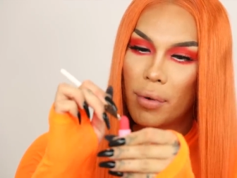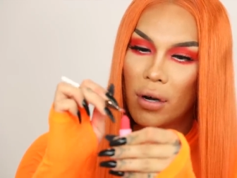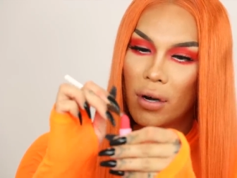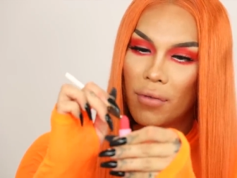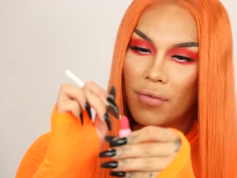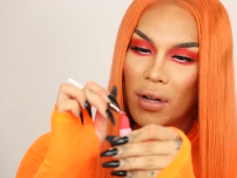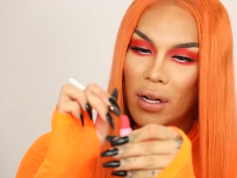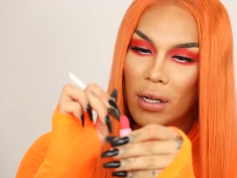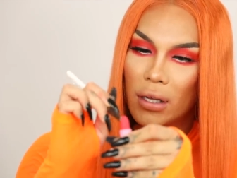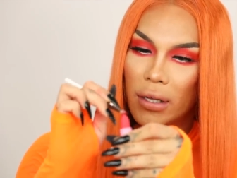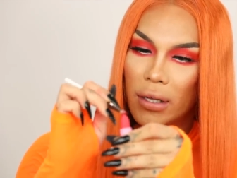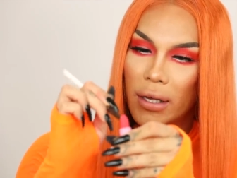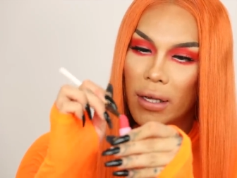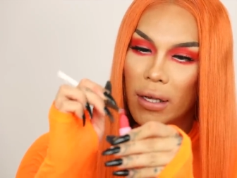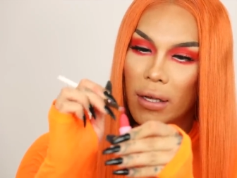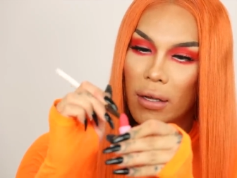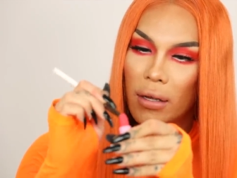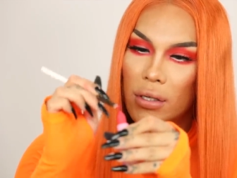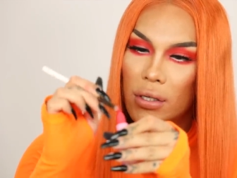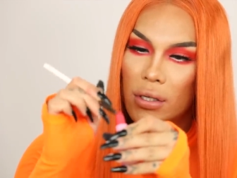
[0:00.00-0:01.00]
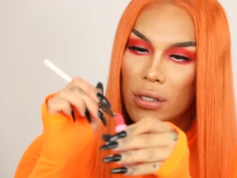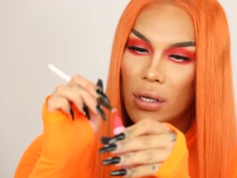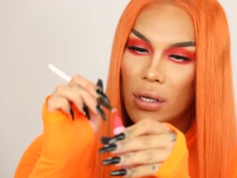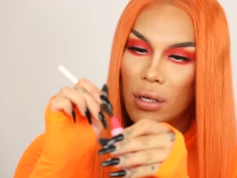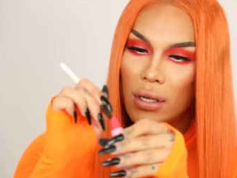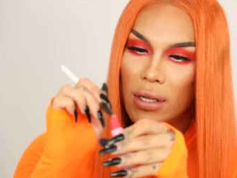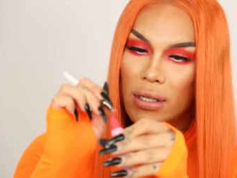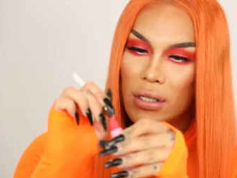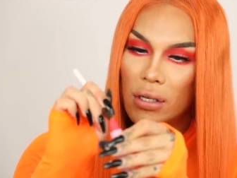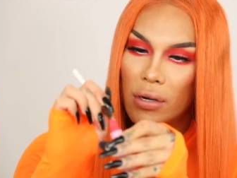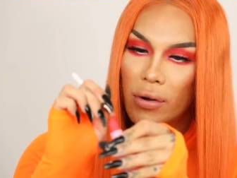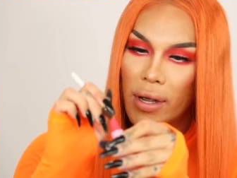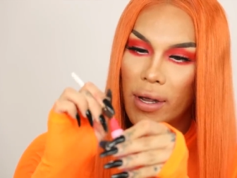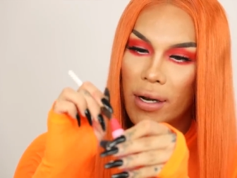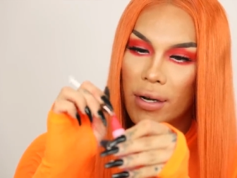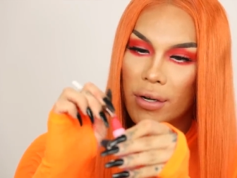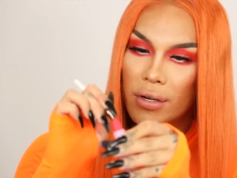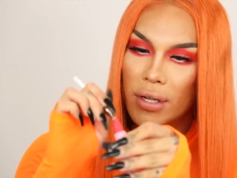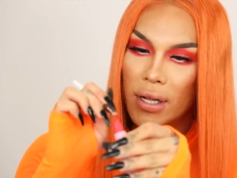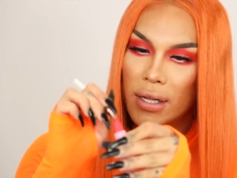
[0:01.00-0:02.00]
perfectly. So let's go ahead
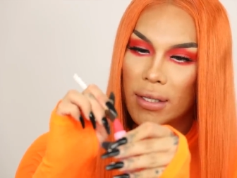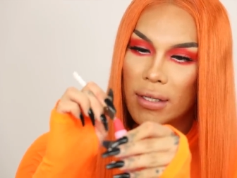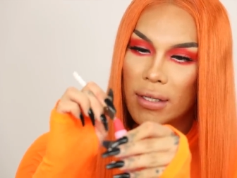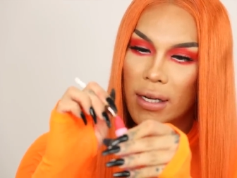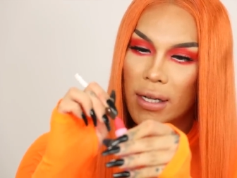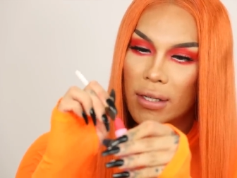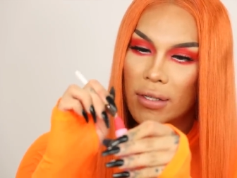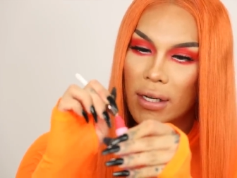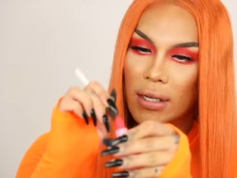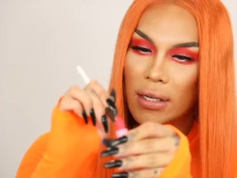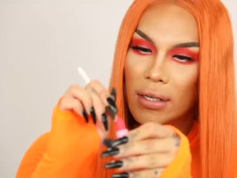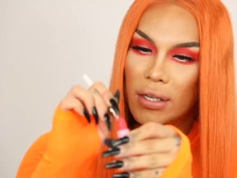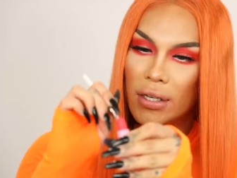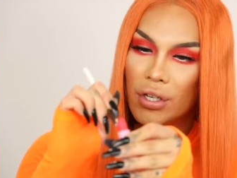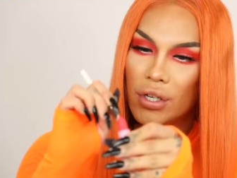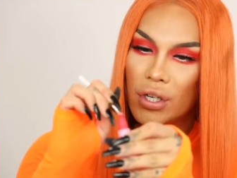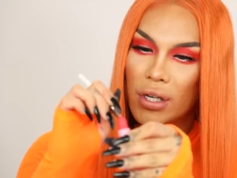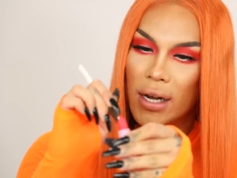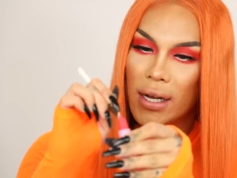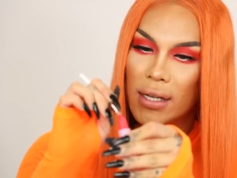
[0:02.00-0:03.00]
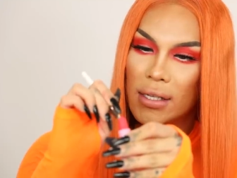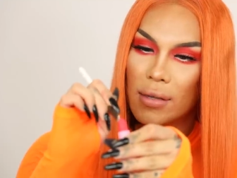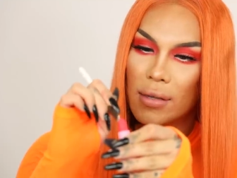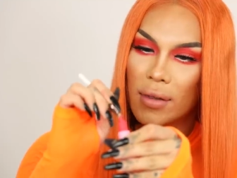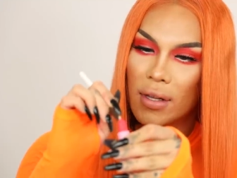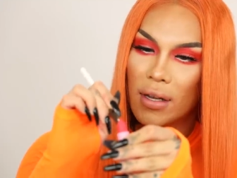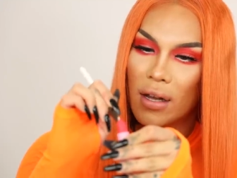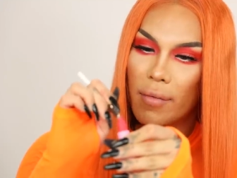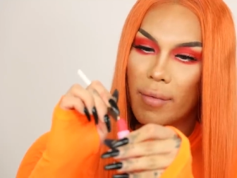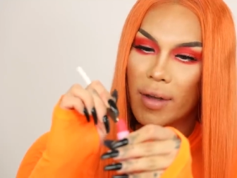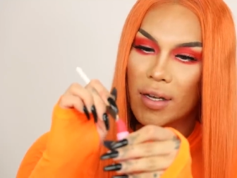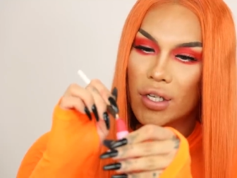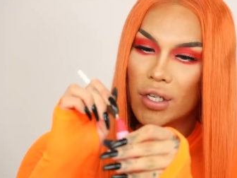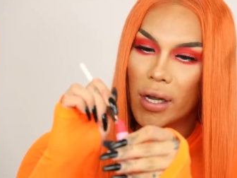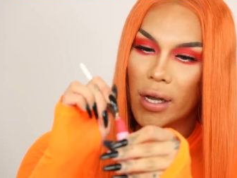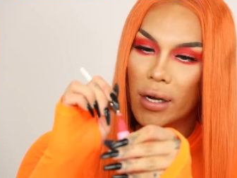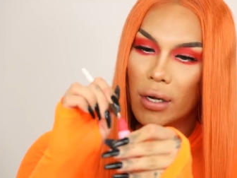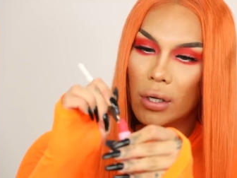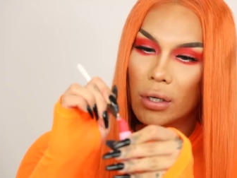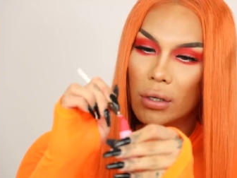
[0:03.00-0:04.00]
and do that today so I can teach you guys something on my
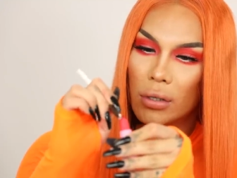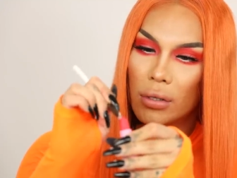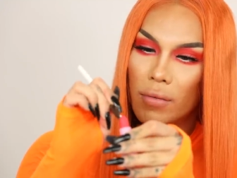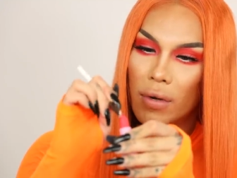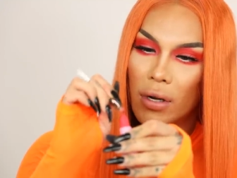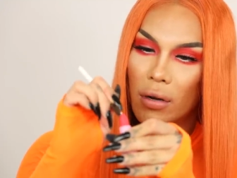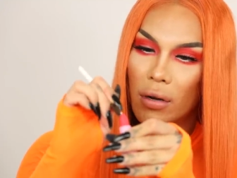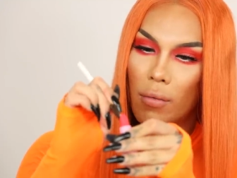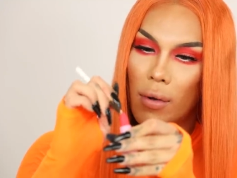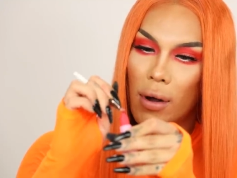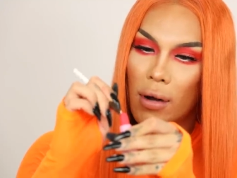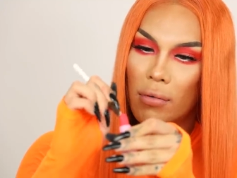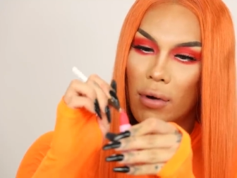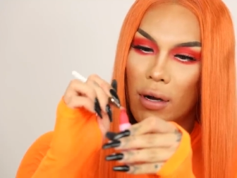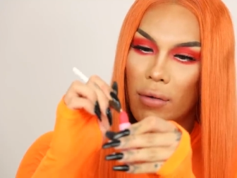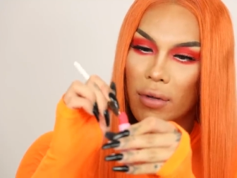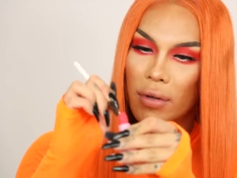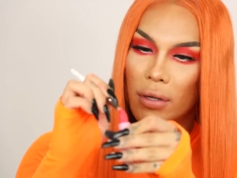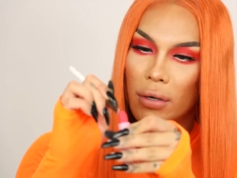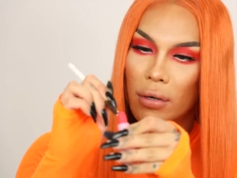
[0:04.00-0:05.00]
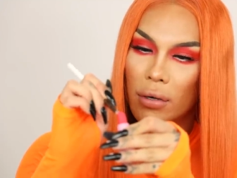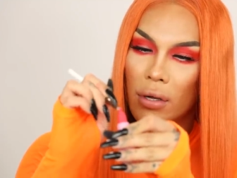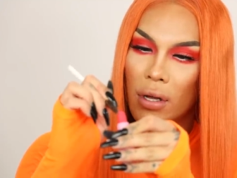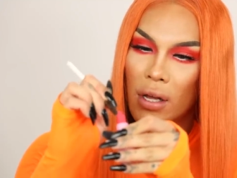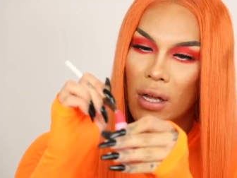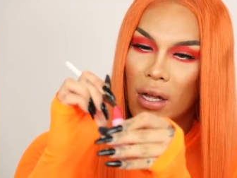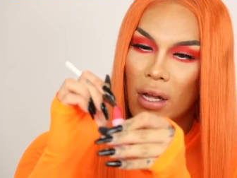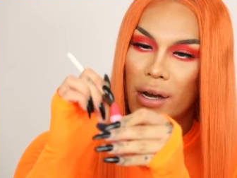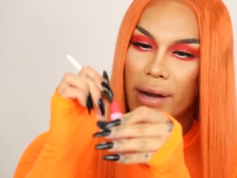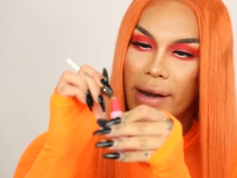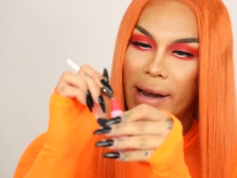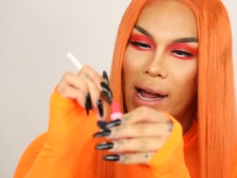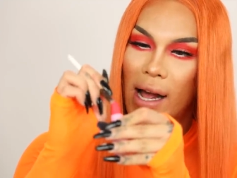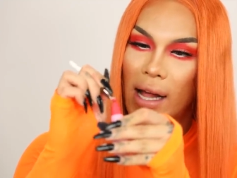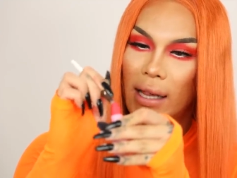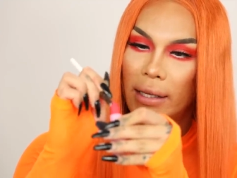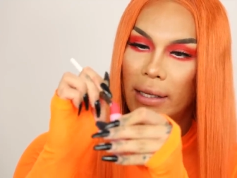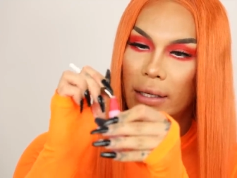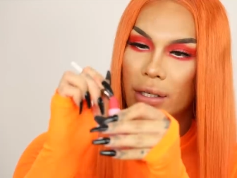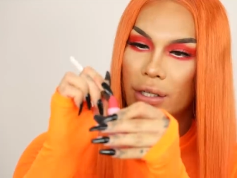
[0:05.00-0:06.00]
channel. We're gonna walk away with a little
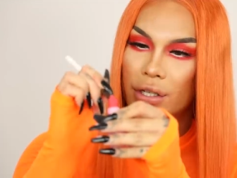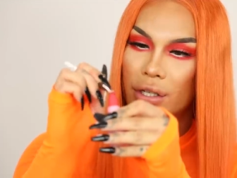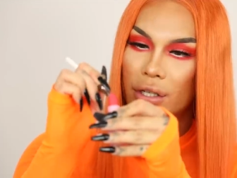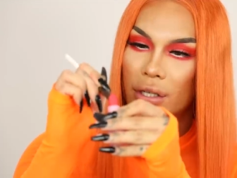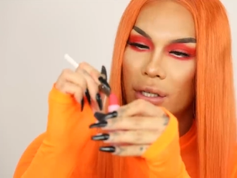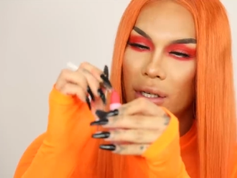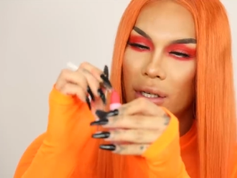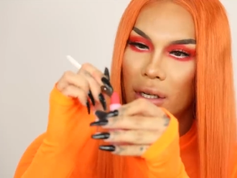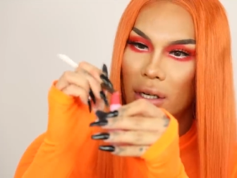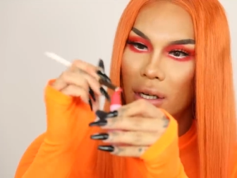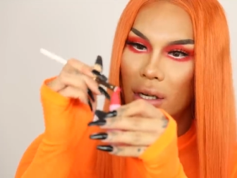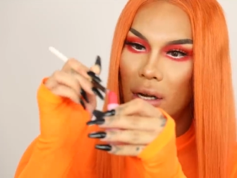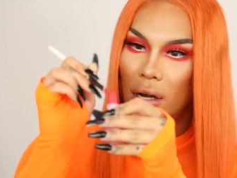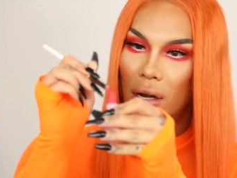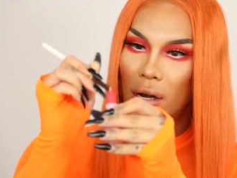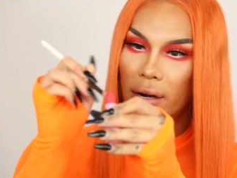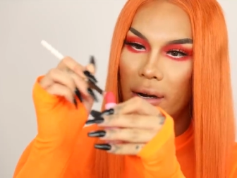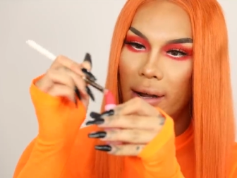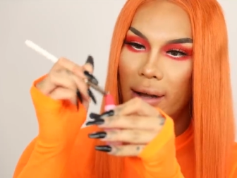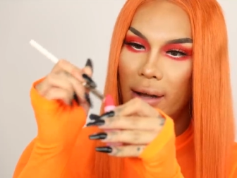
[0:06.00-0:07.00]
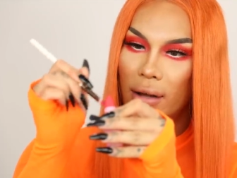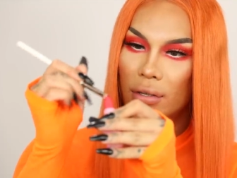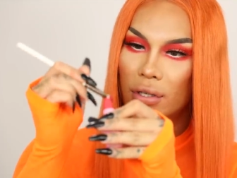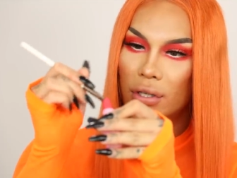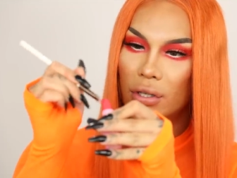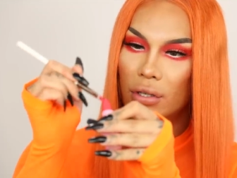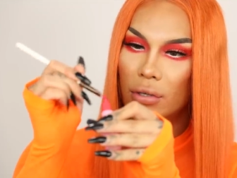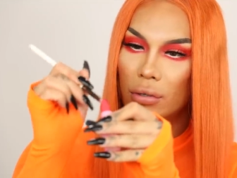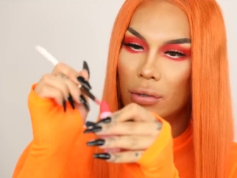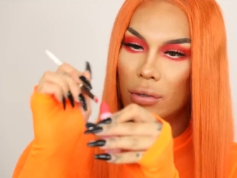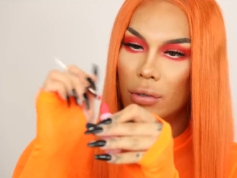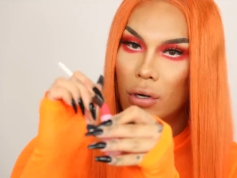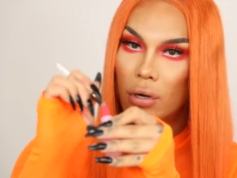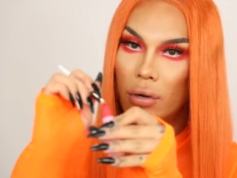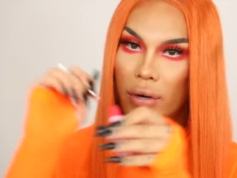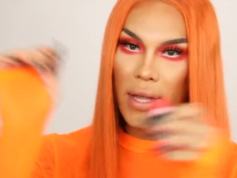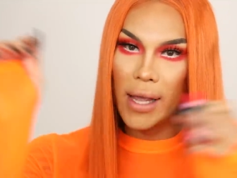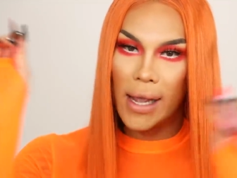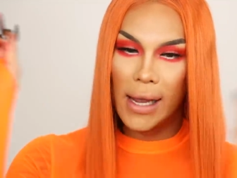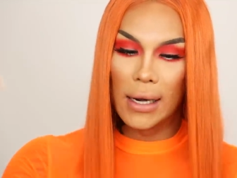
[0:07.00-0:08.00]
knowledge on how to
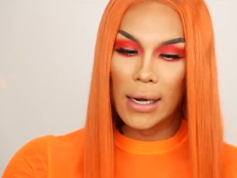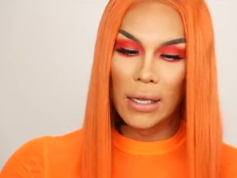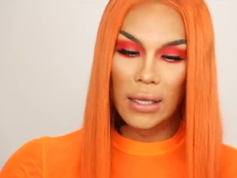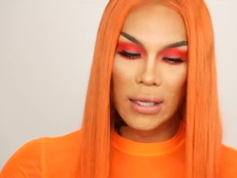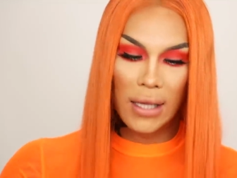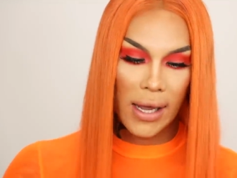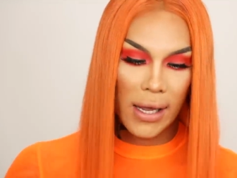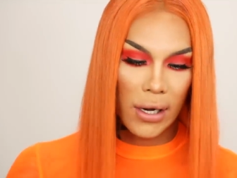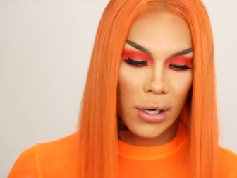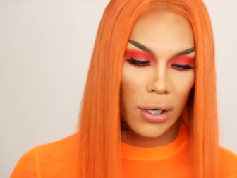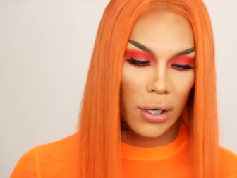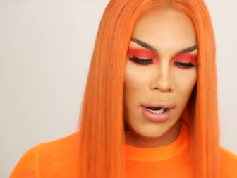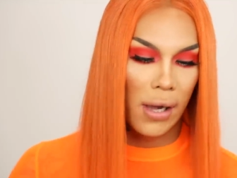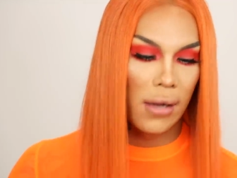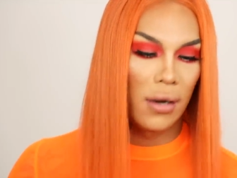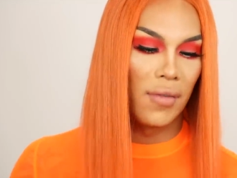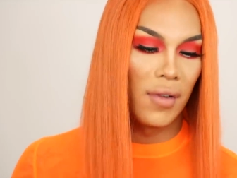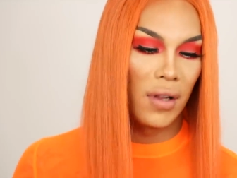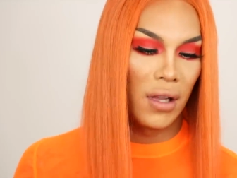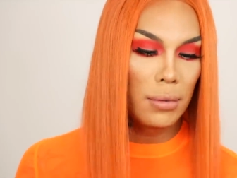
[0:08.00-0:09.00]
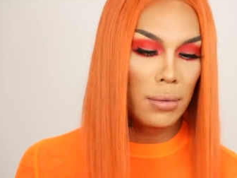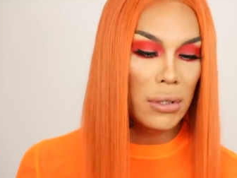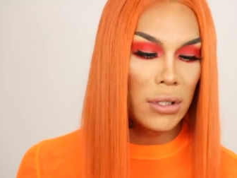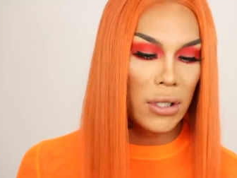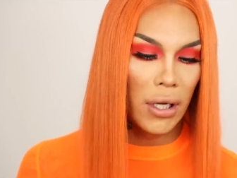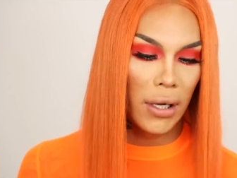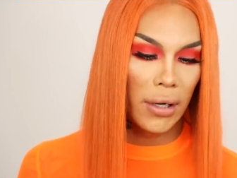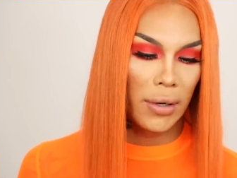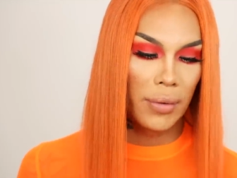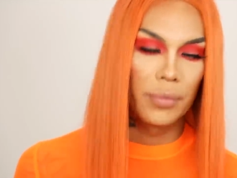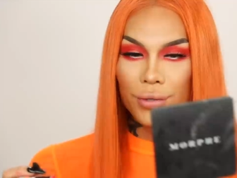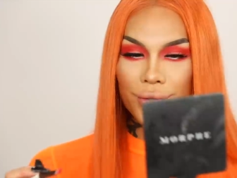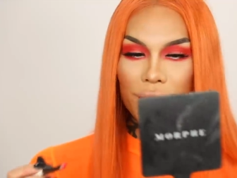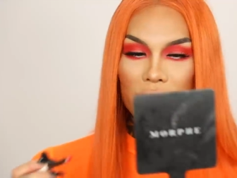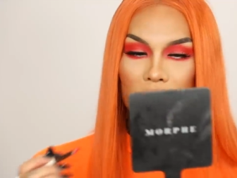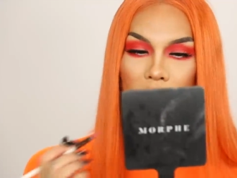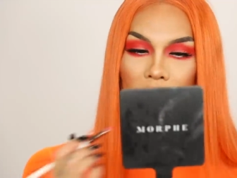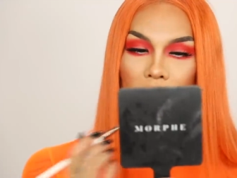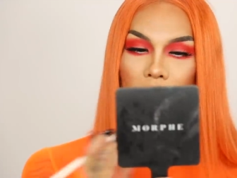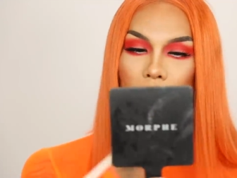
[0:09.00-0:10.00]
create a liner out of a lipstick. So this
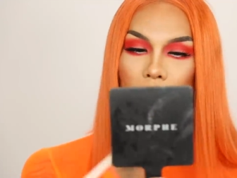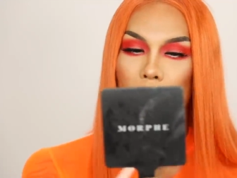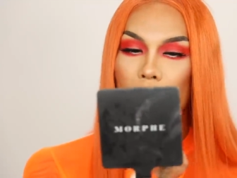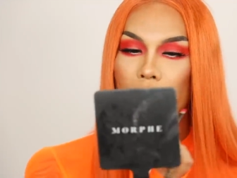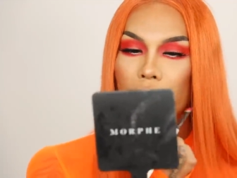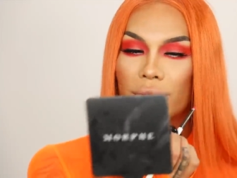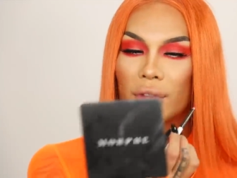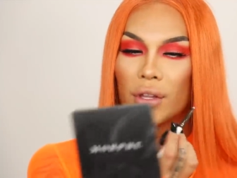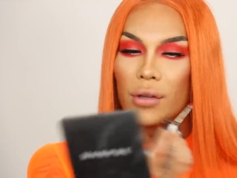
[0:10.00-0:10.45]
is what you do.